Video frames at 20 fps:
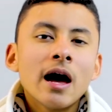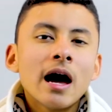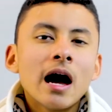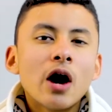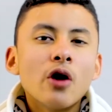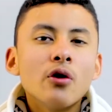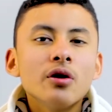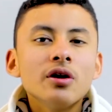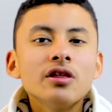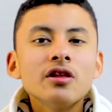
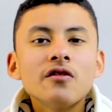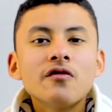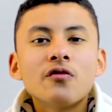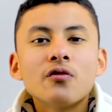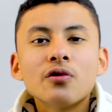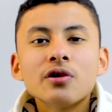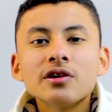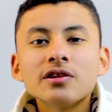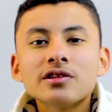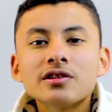Our inner
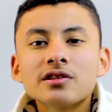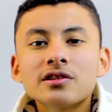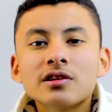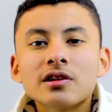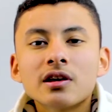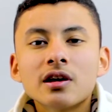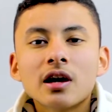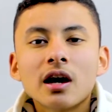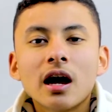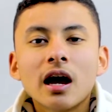voice
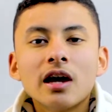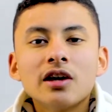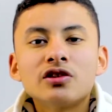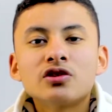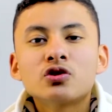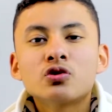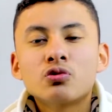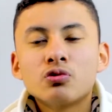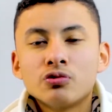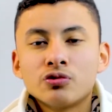is
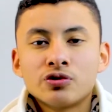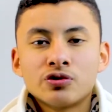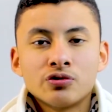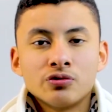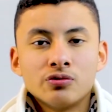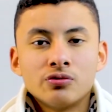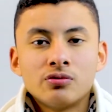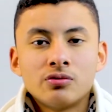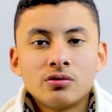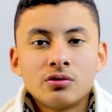
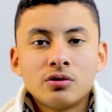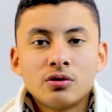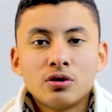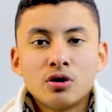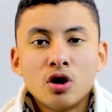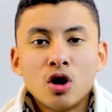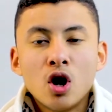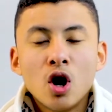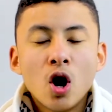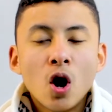crucial,
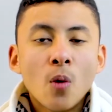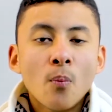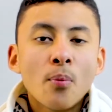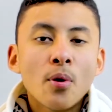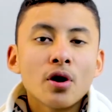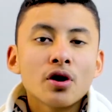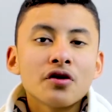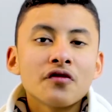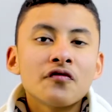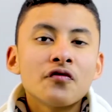
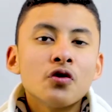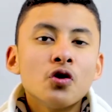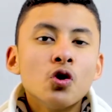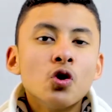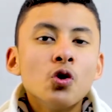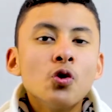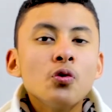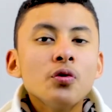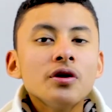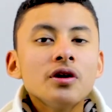part of
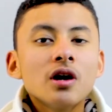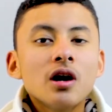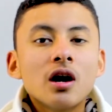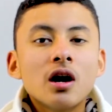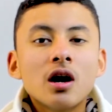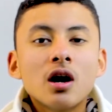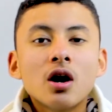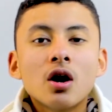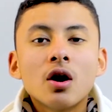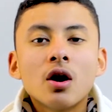who we are,